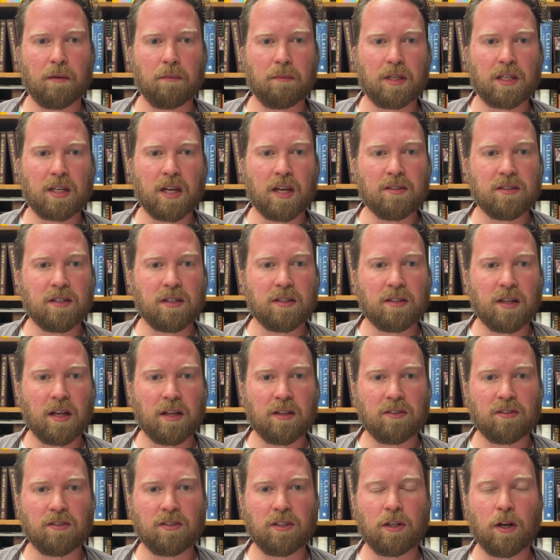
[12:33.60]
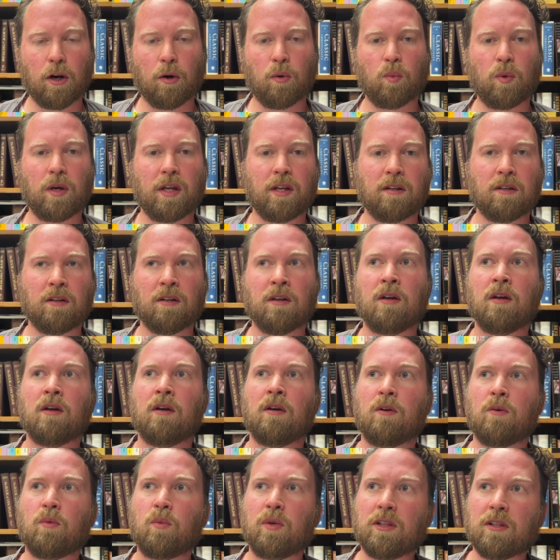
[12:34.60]
because it does, when
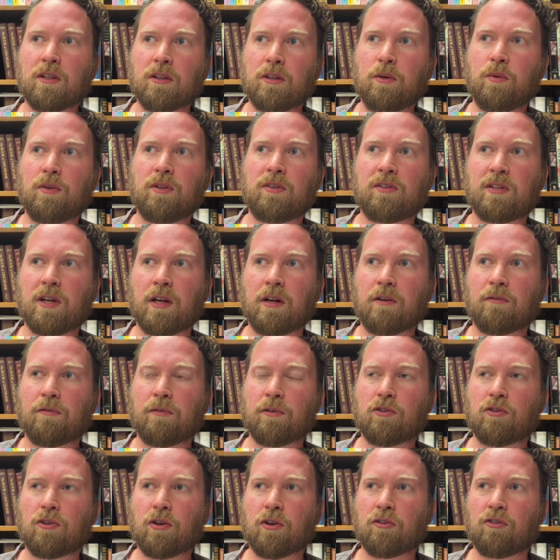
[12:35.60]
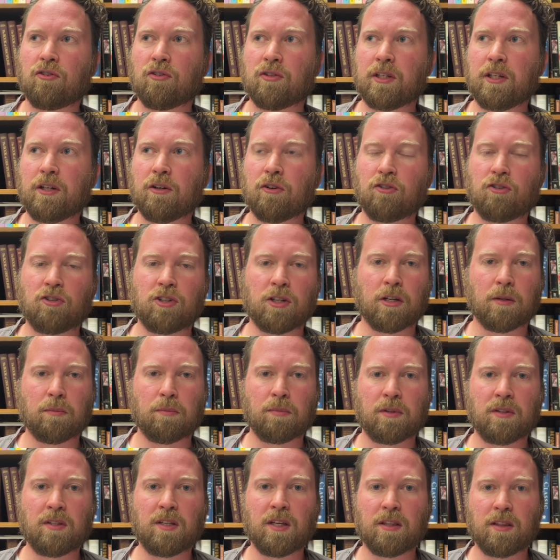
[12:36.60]
the Lewis Center for Church
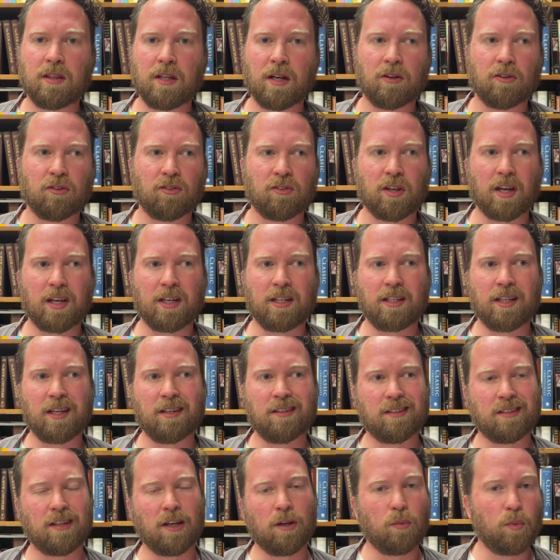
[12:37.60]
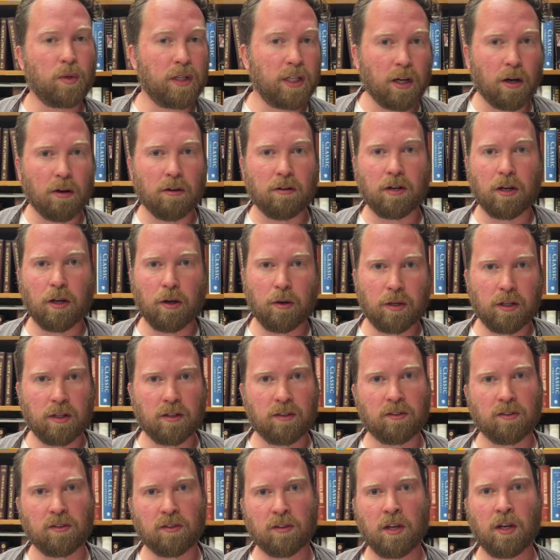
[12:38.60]
Leadership did their study, they said, we don't
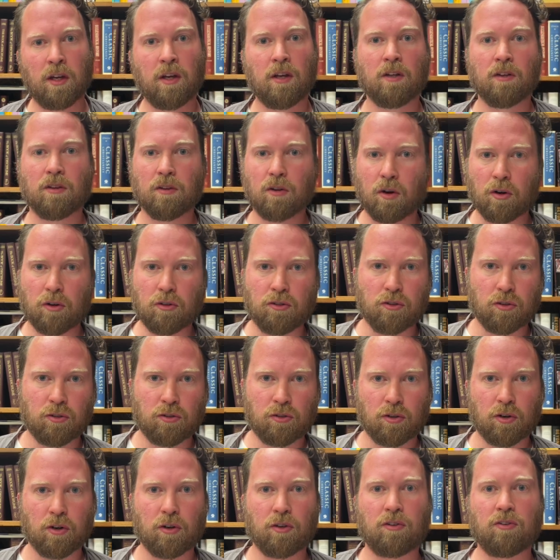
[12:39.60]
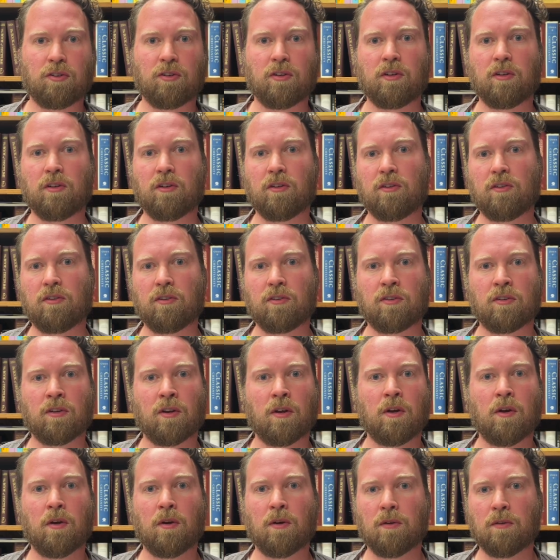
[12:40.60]
notice larger churches
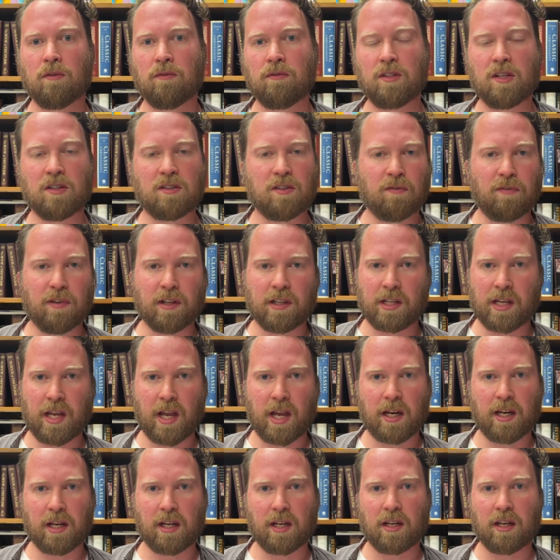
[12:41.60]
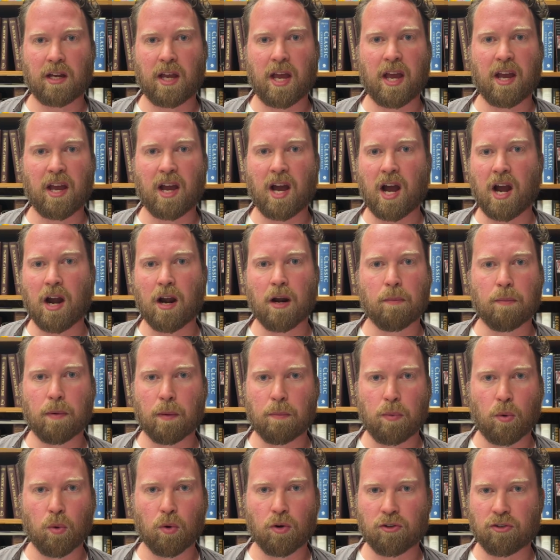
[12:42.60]
disaffiliating at higher
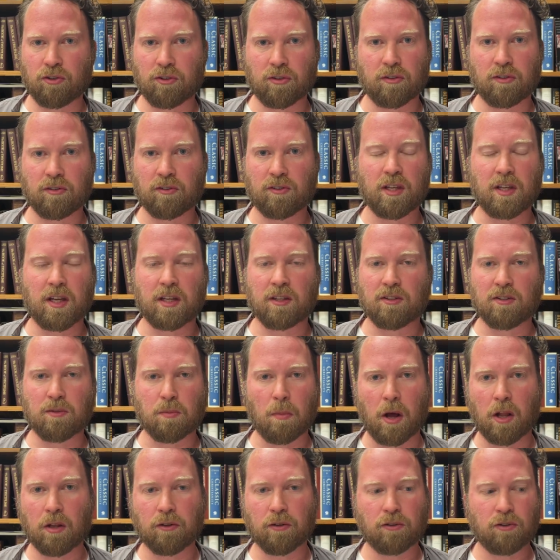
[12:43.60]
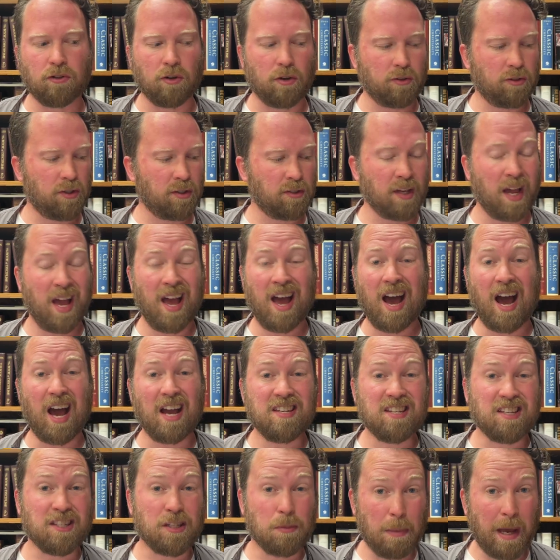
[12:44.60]
proportions than smaller churches. I
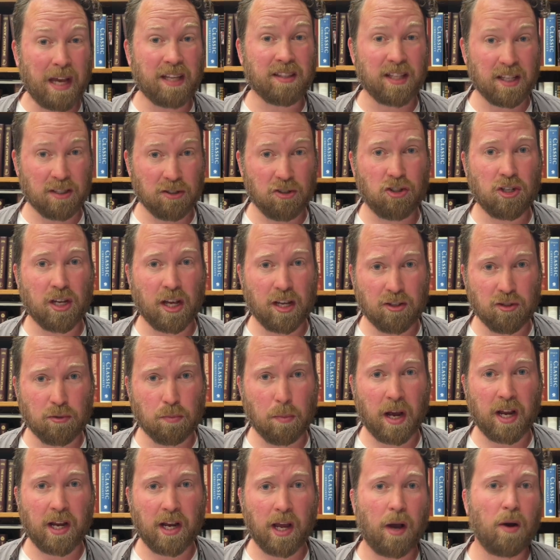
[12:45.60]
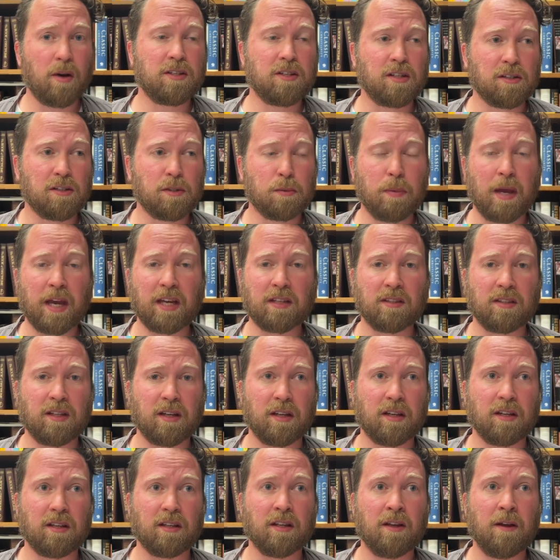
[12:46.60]
suspect that's changed by now. I suspect
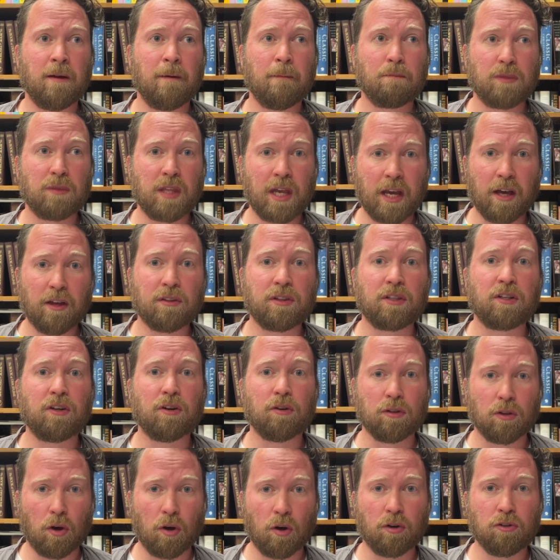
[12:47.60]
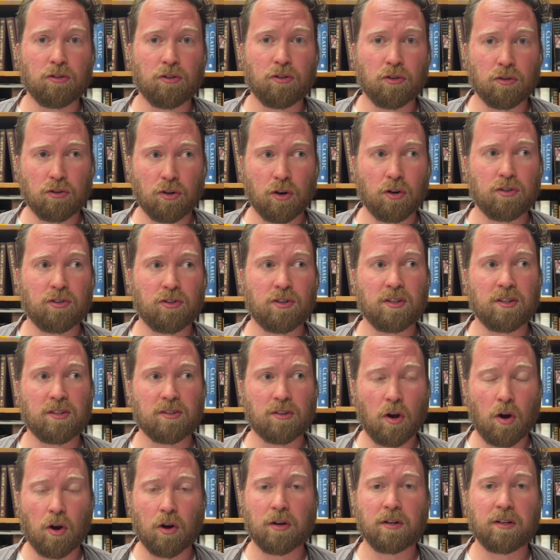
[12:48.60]
the healthier, larger
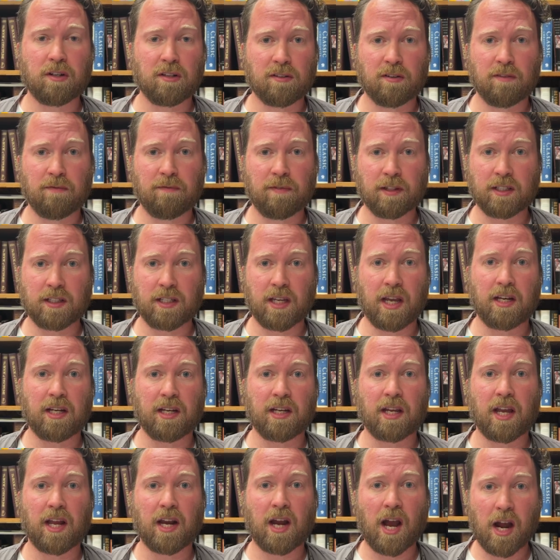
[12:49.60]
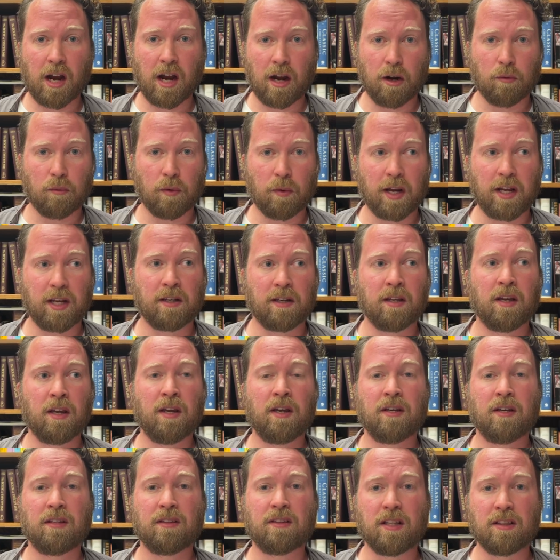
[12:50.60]
churches are disaffiliating at a higher rate
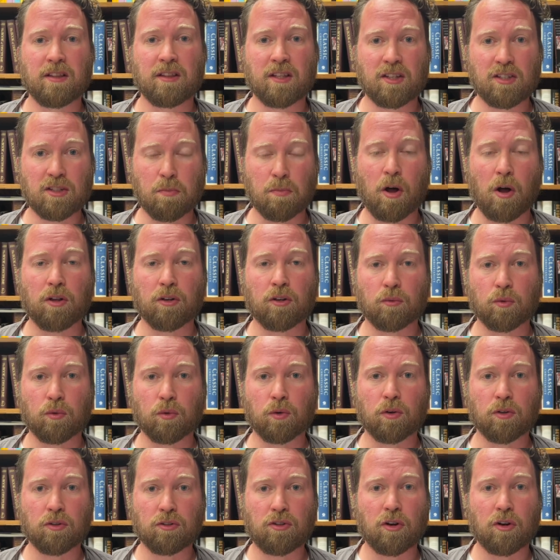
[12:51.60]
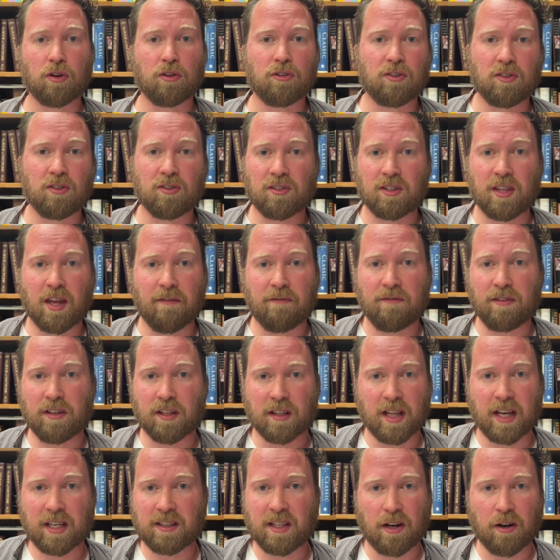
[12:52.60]
than the smaller rural churches that feel
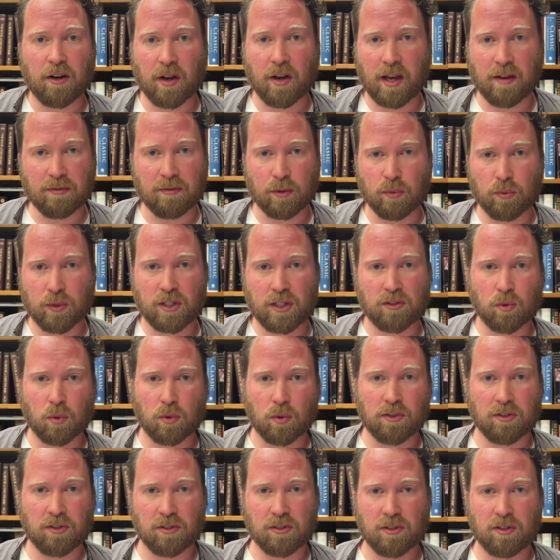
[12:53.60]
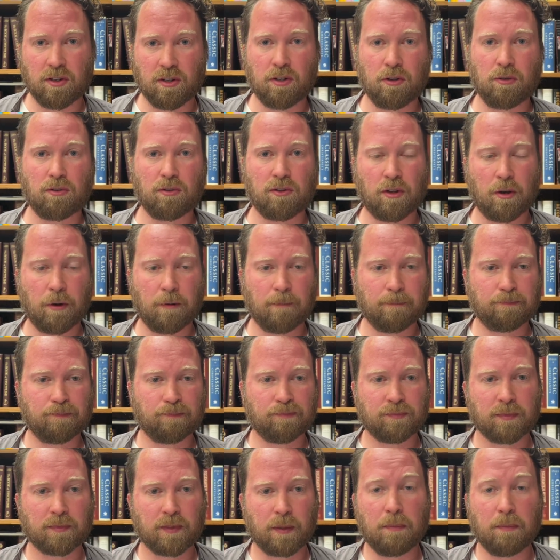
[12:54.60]
like they don't have the resources to do so.
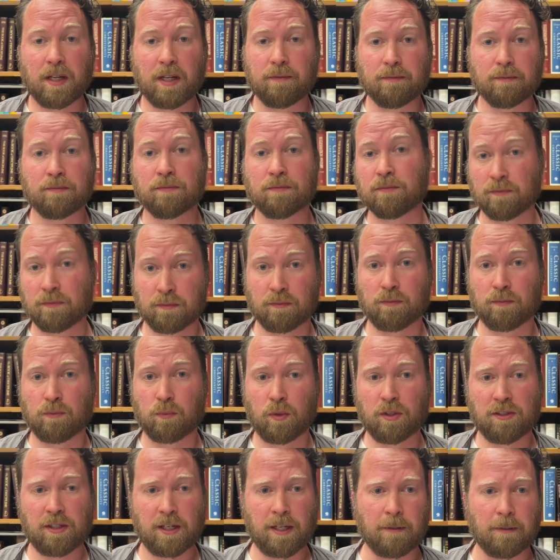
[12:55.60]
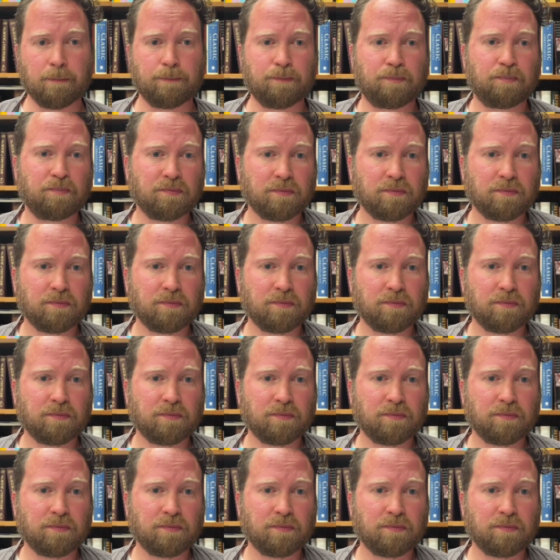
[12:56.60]
But we'll see.